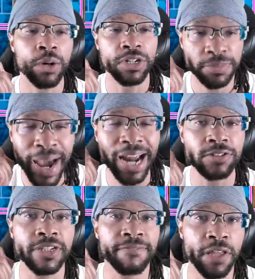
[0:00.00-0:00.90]
which
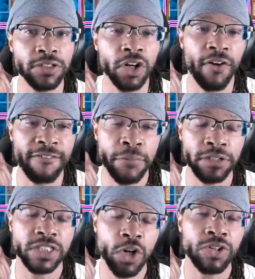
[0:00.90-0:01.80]
matters if there's an Earth
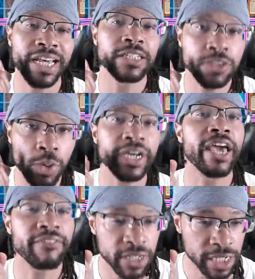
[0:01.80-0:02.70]
monster collating to it,
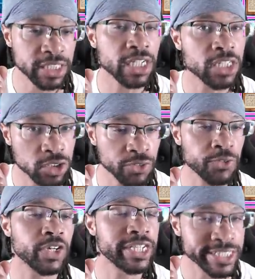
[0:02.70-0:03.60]
giving it six hundred
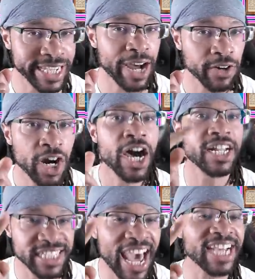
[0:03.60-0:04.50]
for ease counter.
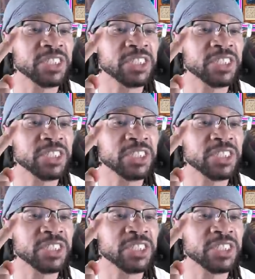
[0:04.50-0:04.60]
Attacks